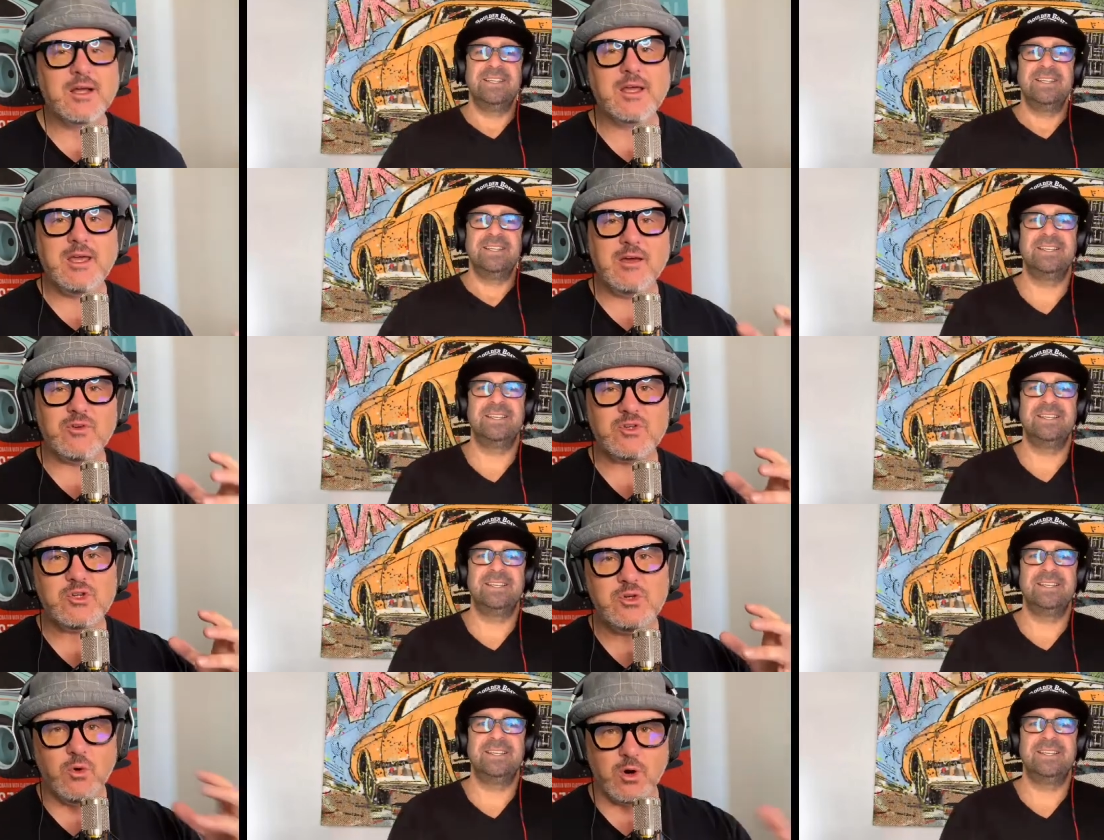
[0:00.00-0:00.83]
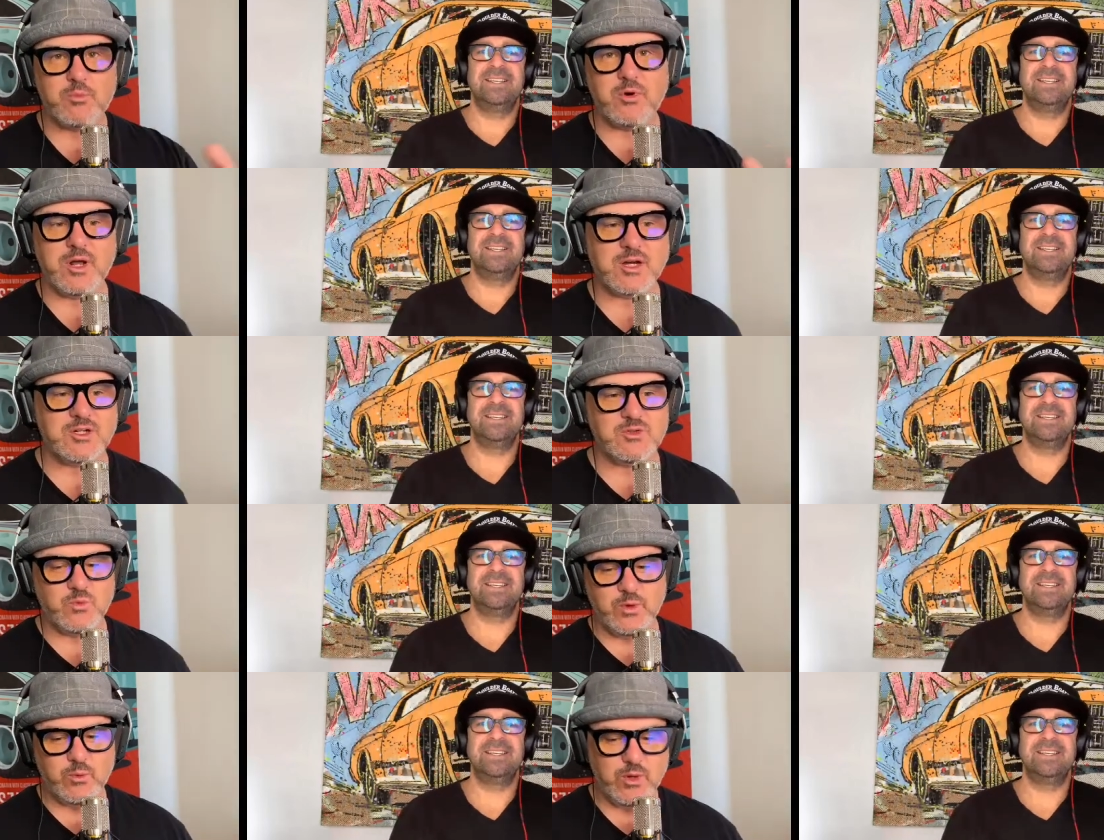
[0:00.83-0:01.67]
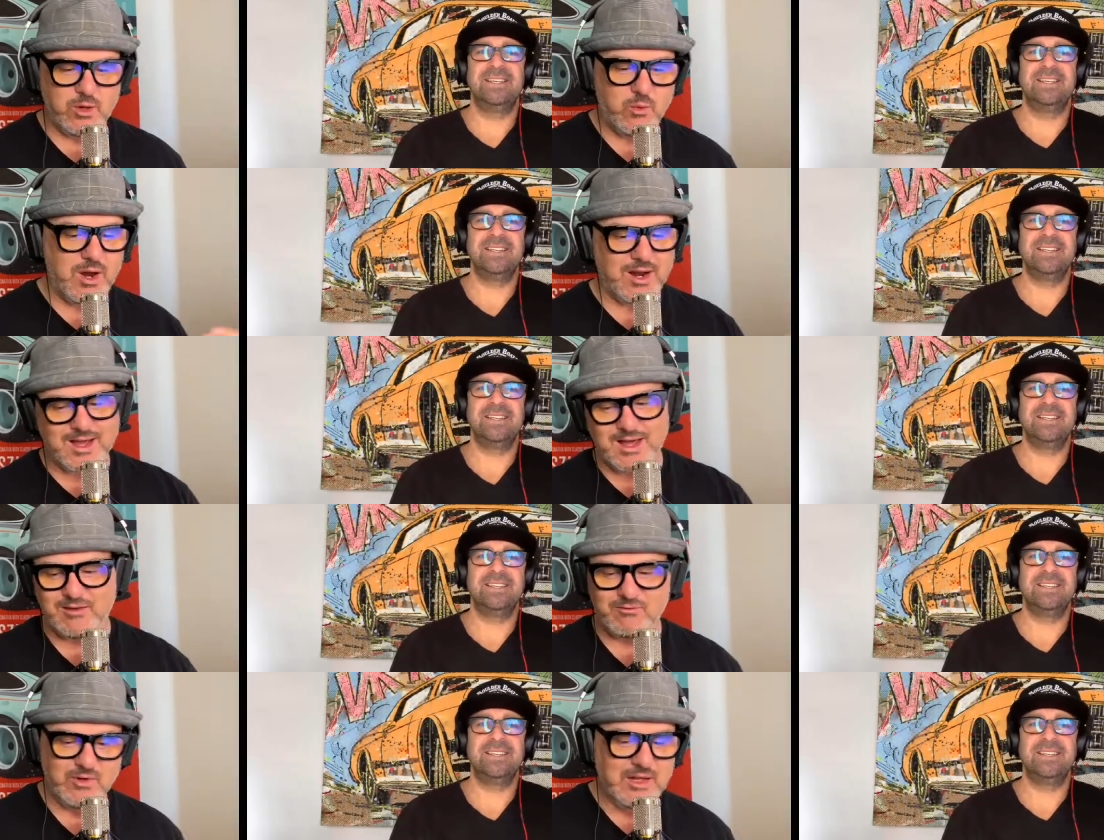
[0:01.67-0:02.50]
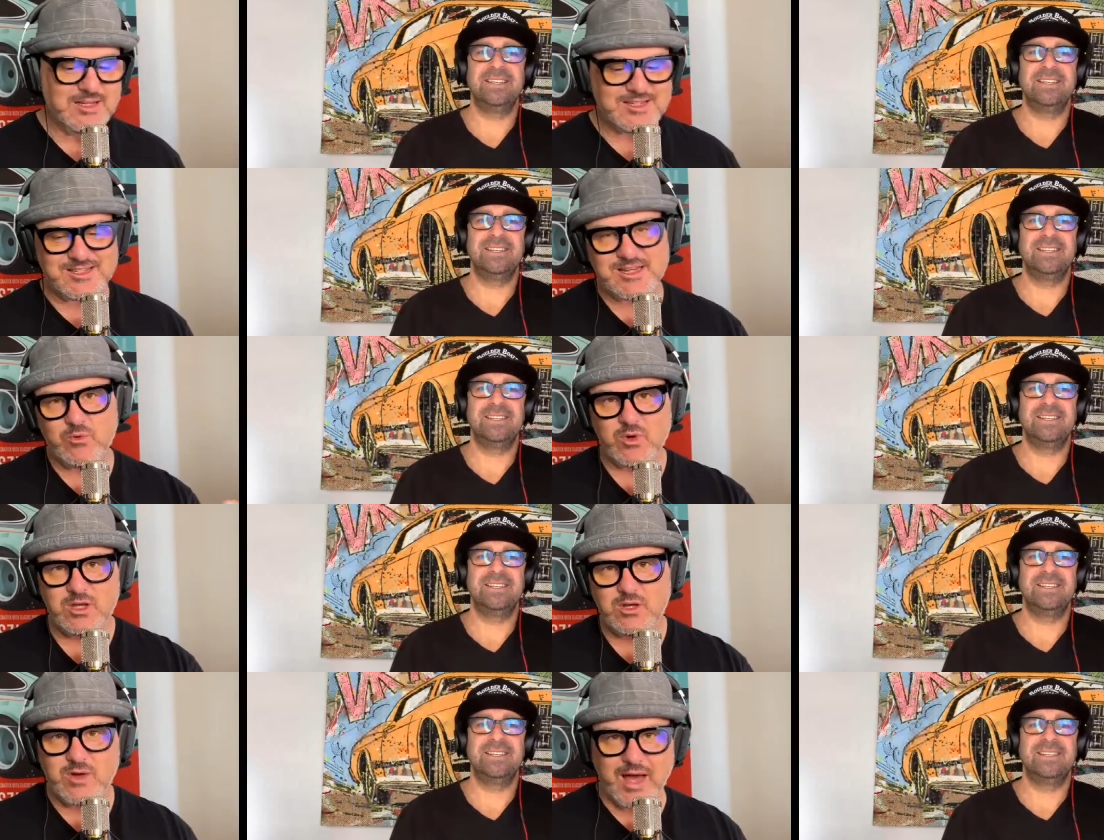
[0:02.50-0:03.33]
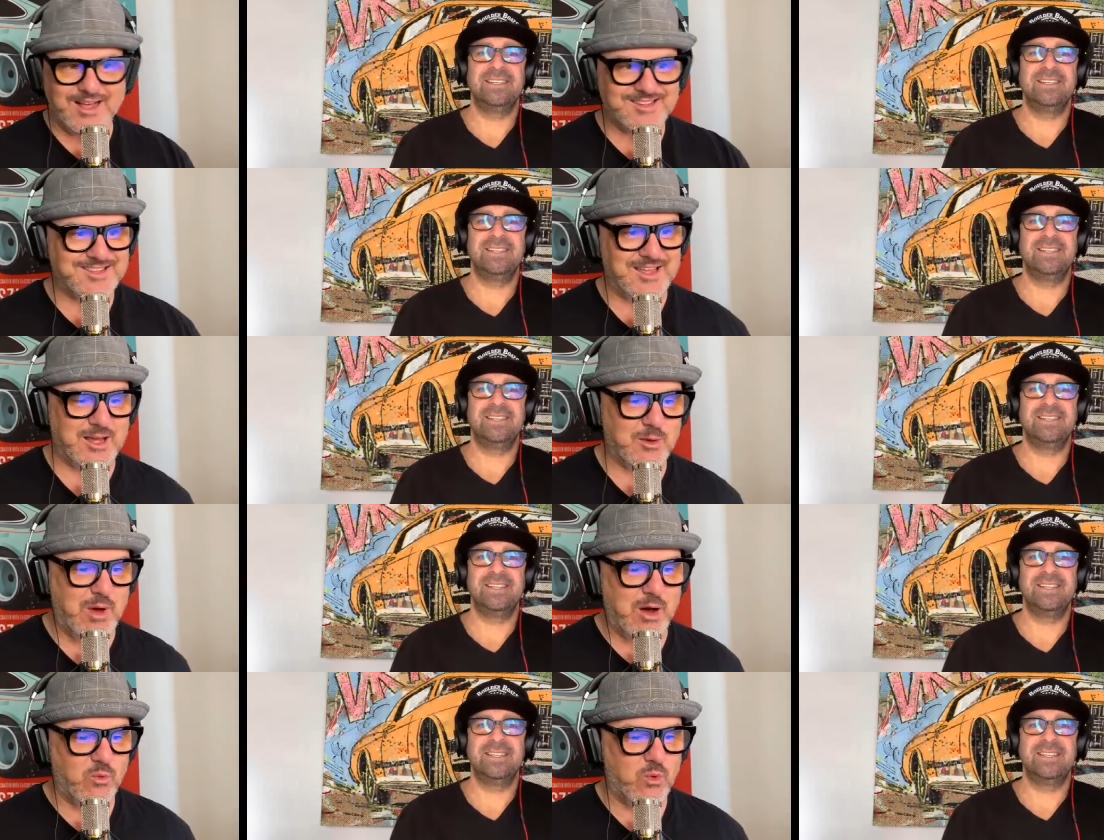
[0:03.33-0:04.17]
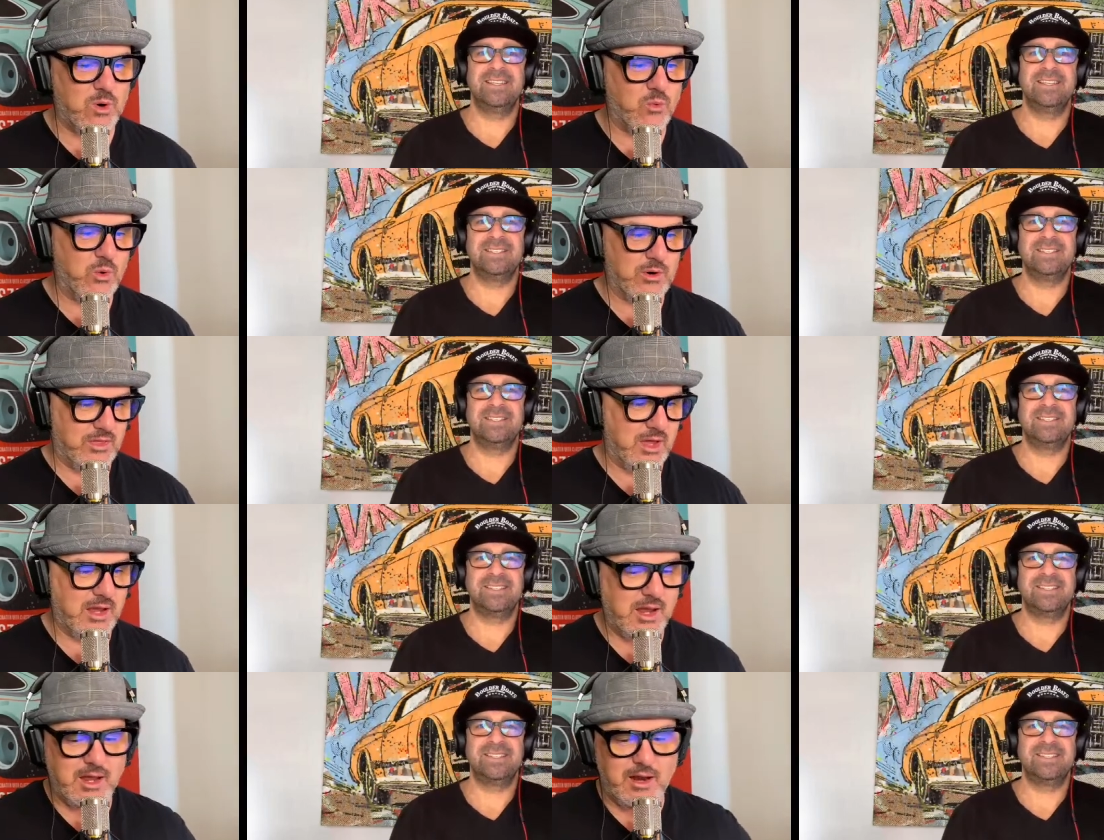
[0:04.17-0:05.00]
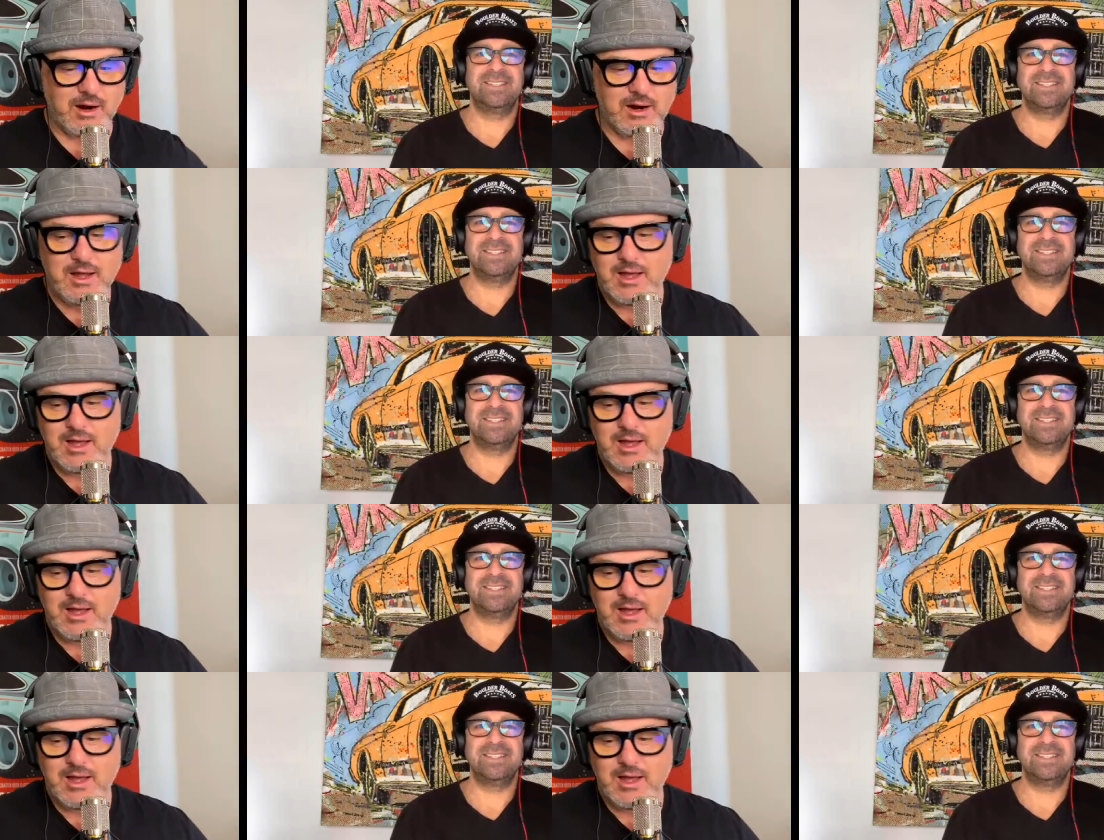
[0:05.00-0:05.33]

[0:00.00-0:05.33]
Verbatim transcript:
Speaker 1: Give us your predictions. We really want to kind of see what you guys think about what what we're thinking here.